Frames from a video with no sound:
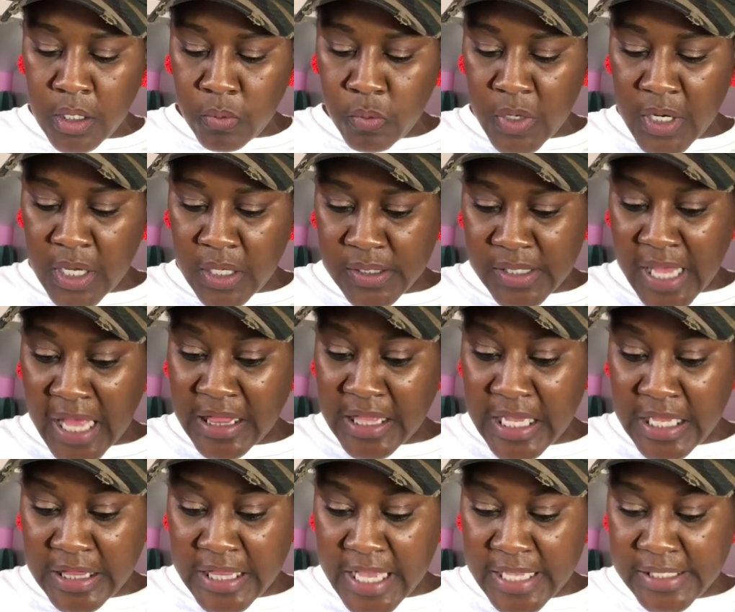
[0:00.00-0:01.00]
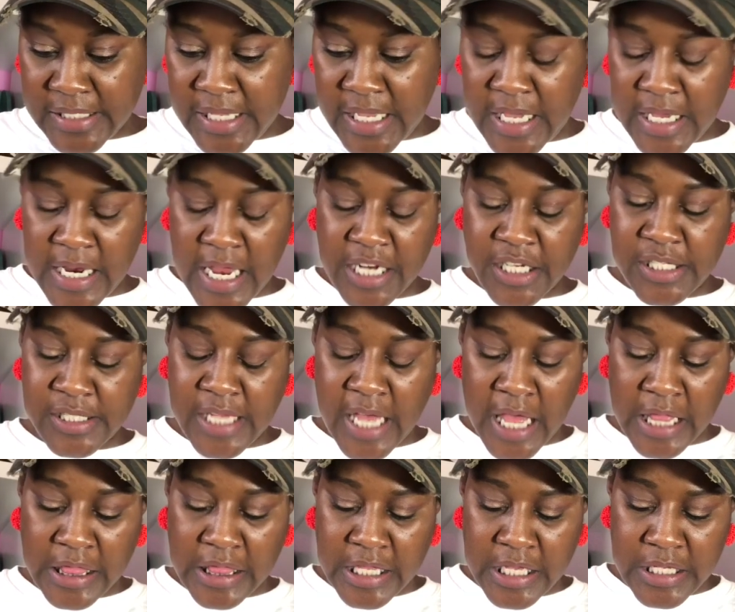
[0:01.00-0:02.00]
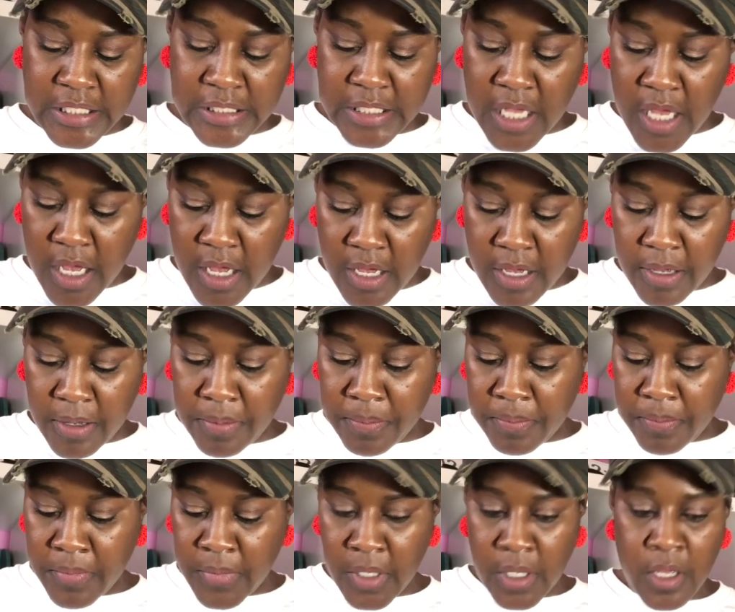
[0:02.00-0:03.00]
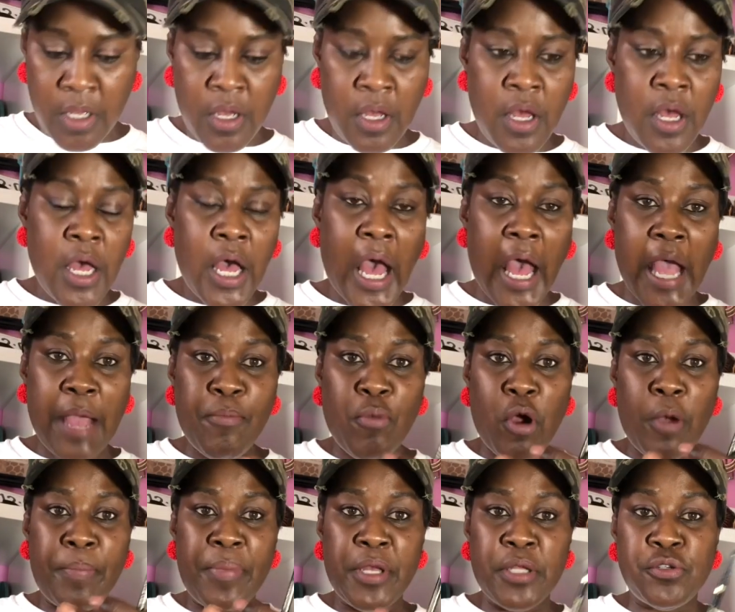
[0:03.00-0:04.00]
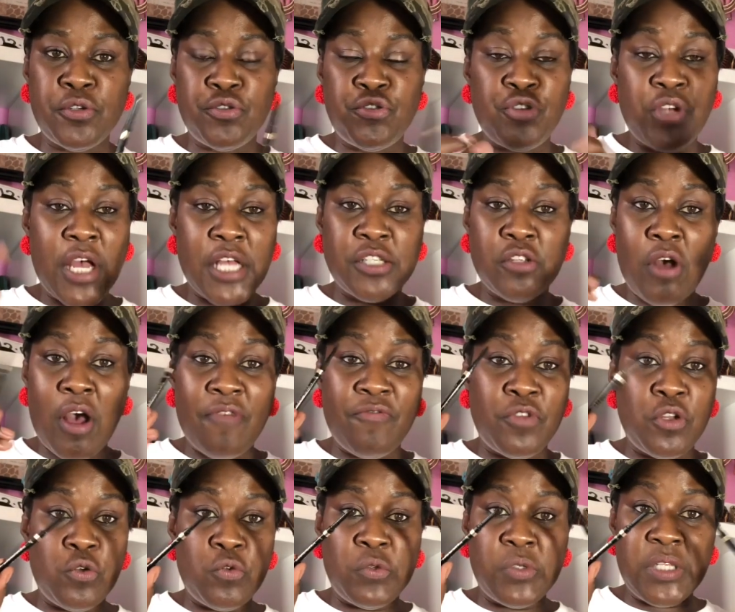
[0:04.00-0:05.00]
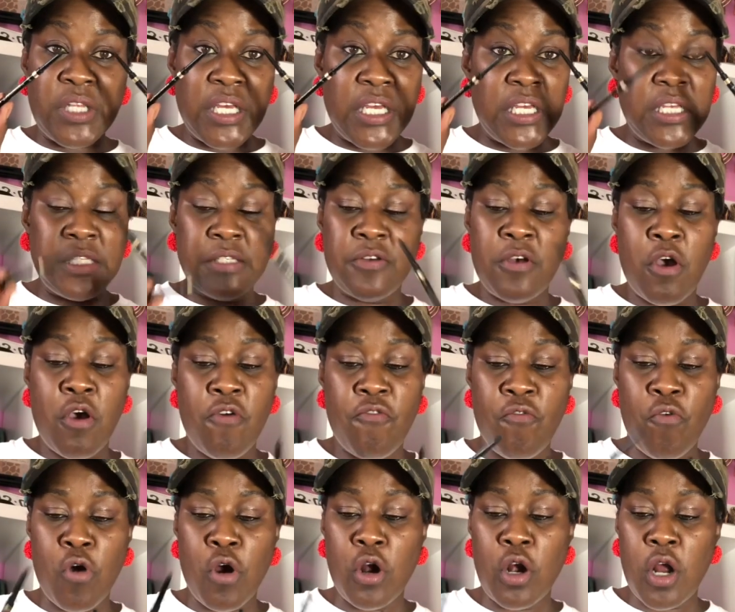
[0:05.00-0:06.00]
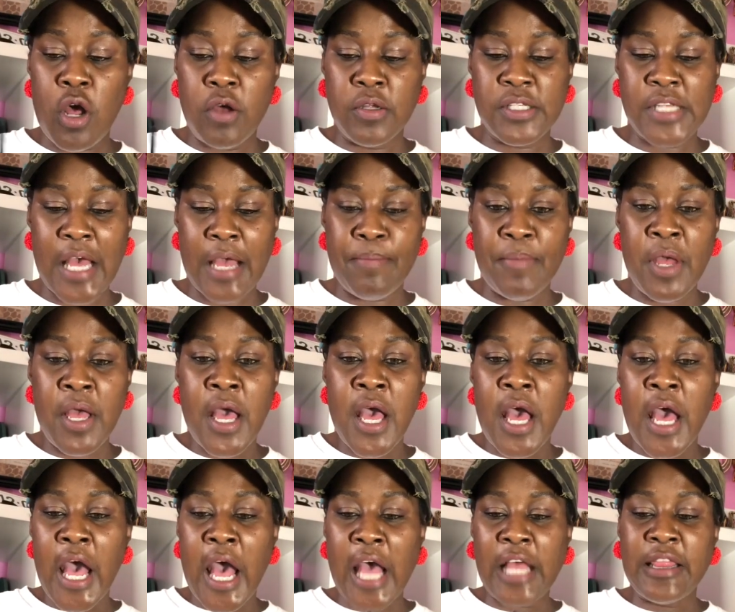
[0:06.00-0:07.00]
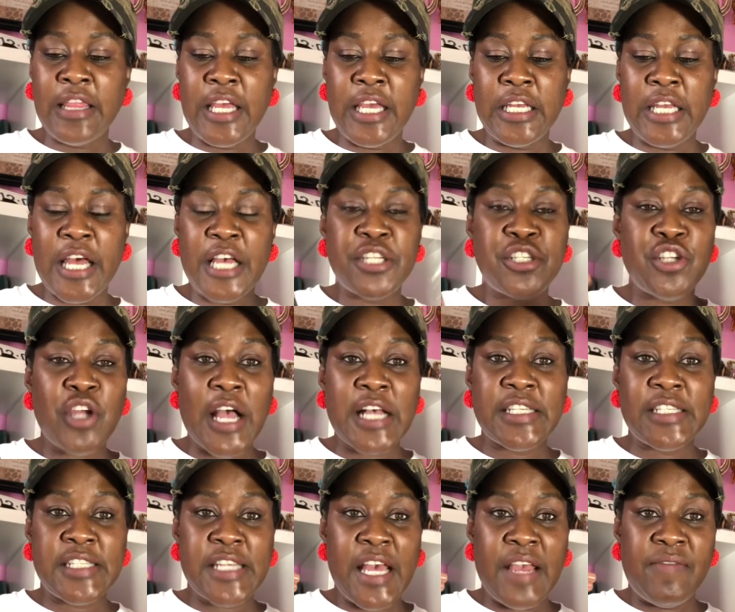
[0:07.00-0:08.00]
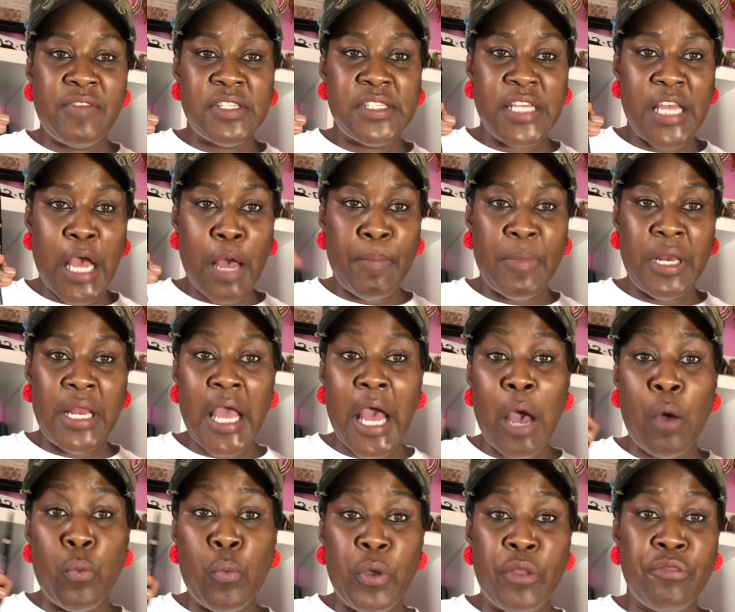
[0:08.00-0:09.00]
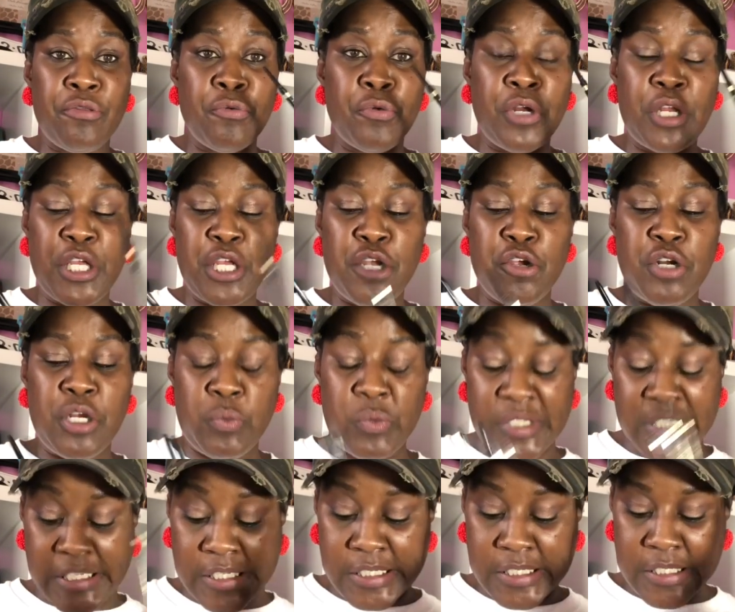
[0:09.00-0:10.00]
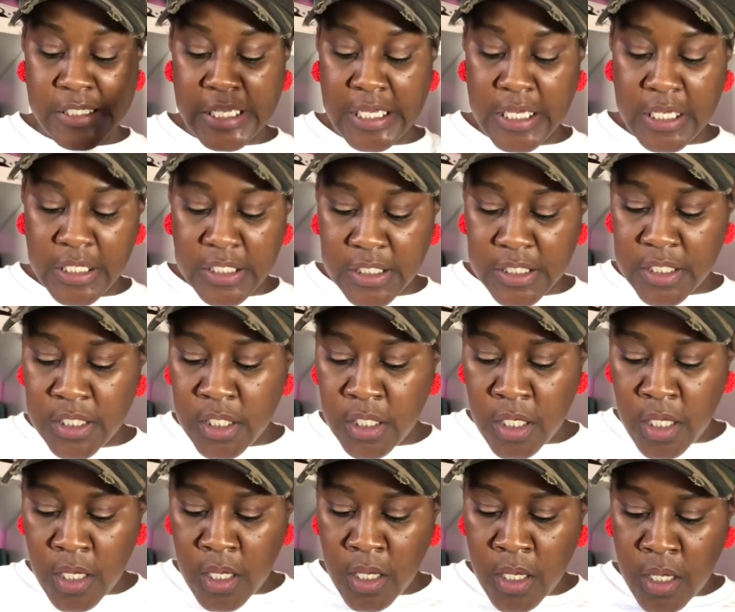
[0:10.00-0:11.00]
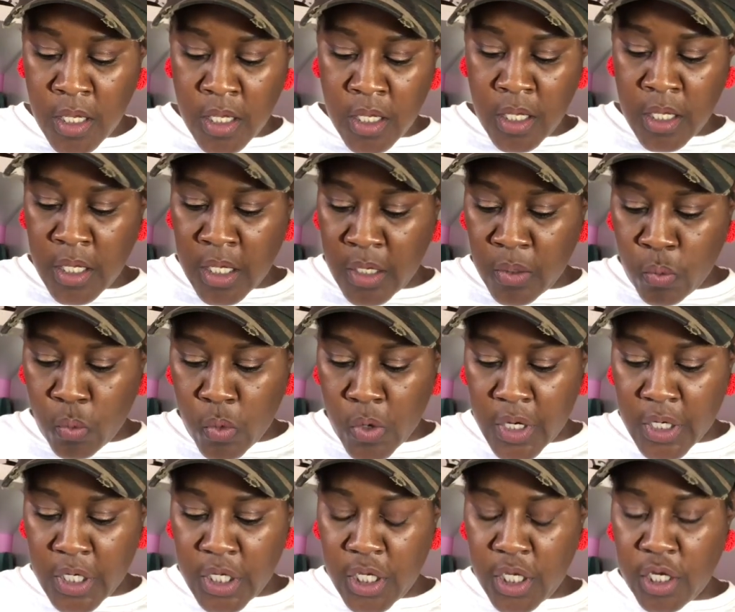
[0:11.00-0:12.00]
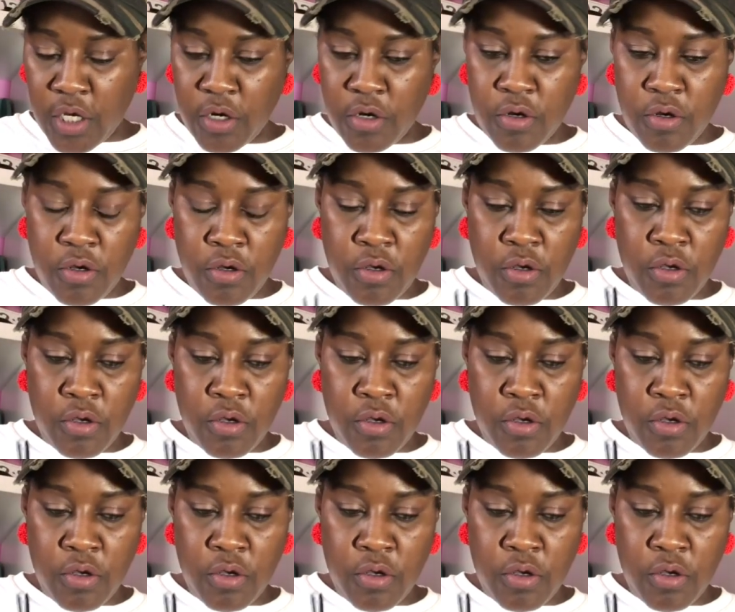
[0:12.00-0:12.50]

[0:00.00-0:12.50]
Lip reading: What else? I think that's it. And I just got these eyebrow pencils. You guys know I've used these for a long time. I think last year I saved to see how many I went through in a year, and it was 6. in 1 year.